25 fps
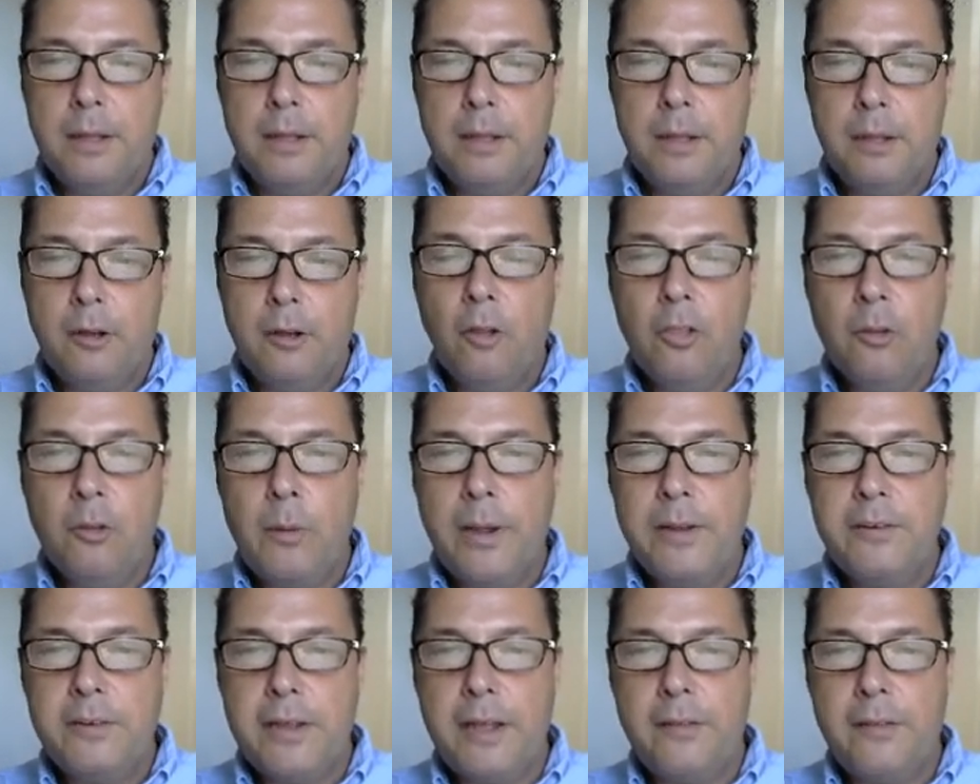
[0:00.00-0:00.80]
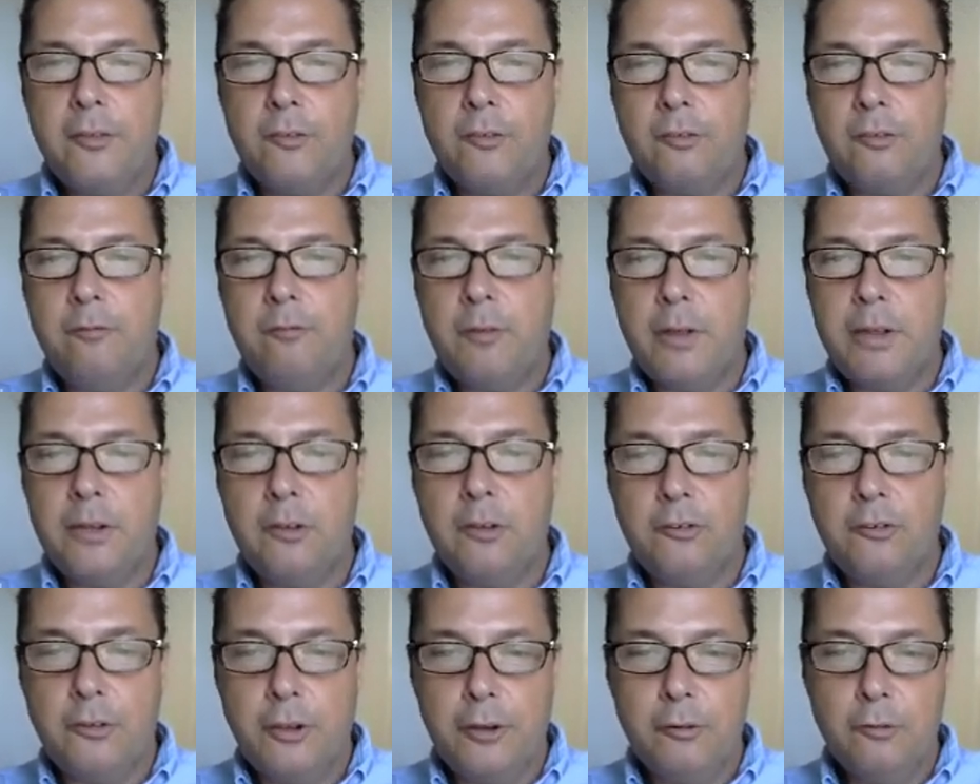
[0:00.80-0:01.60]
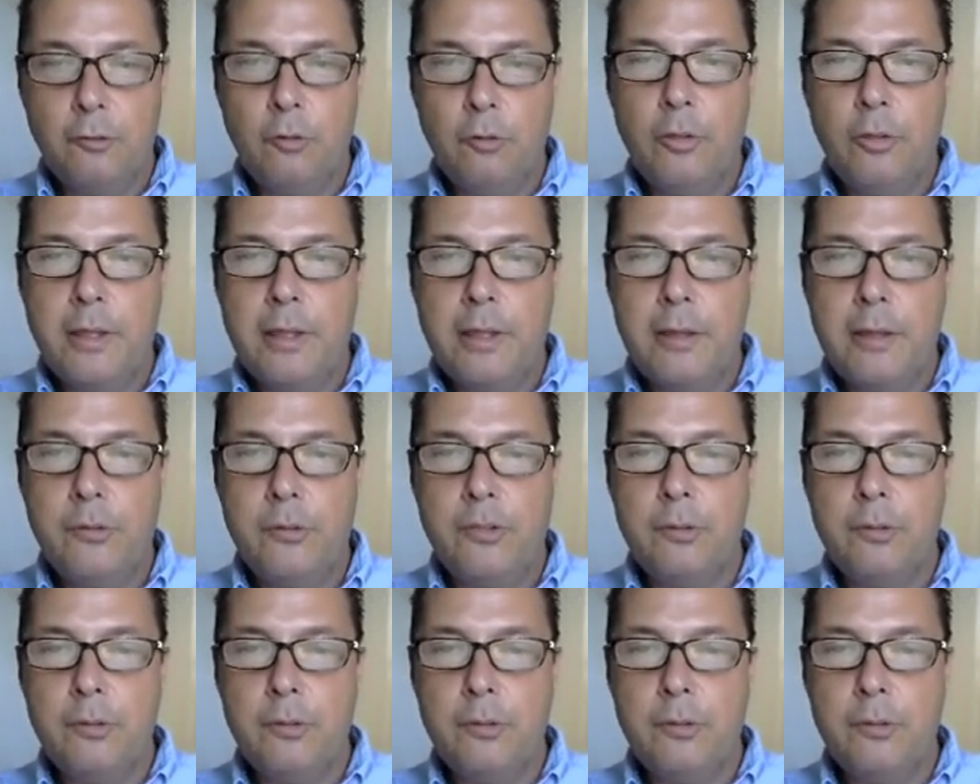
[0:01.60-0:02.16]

On the way down, there's a fake signal there